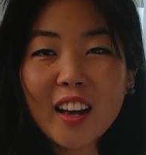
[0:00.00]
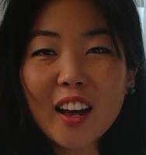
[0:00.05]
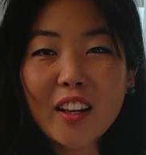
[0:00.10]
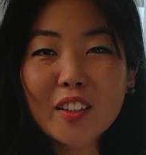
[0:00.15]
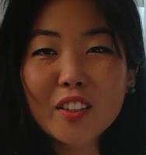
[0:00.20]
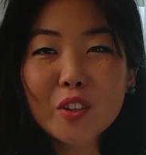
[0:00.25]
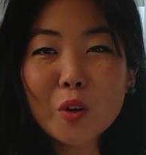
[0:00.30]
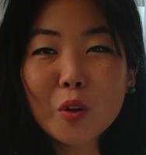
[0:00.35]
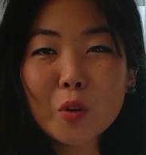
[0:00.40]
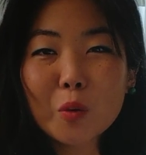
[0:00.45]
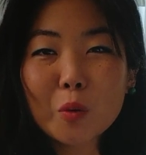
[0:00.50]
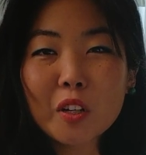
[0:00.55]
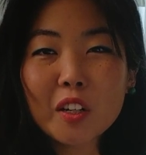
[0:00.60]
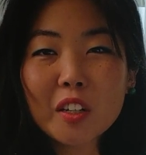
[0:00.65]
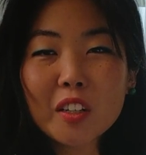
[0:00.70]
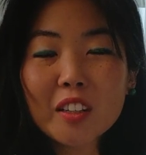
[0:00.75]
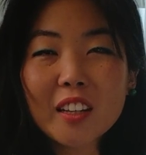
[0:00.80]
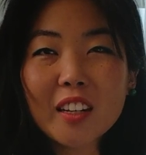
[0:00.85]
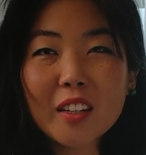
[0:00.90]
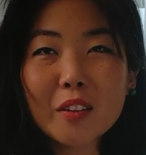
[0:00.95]
I told
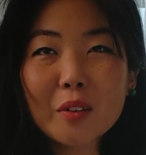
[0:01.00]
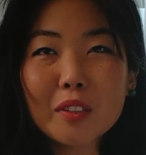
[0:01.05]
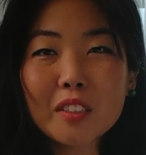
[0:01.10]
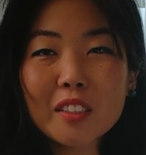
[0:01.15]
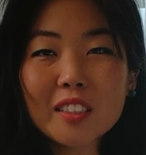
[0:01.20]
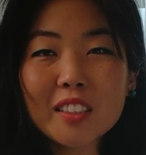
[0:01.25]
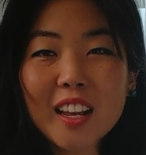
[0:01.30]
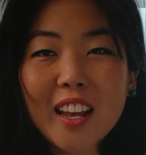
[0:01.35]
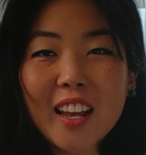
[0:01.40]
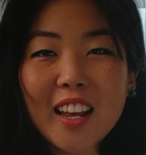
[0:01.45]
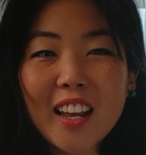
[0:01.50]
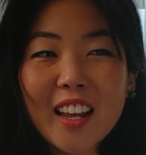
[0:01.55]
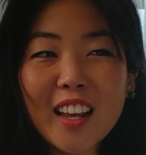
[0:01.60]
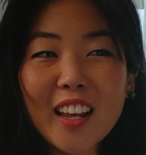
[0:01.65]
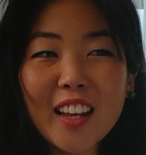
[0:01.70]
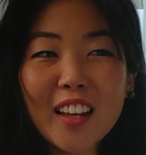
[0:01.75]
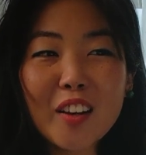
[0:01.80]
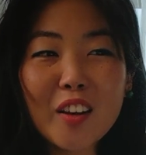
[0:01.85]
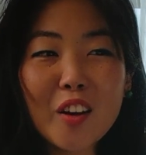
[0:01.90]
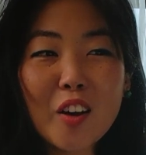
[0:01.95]
work that it was
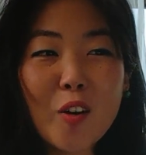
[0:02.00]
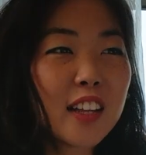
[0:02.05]
a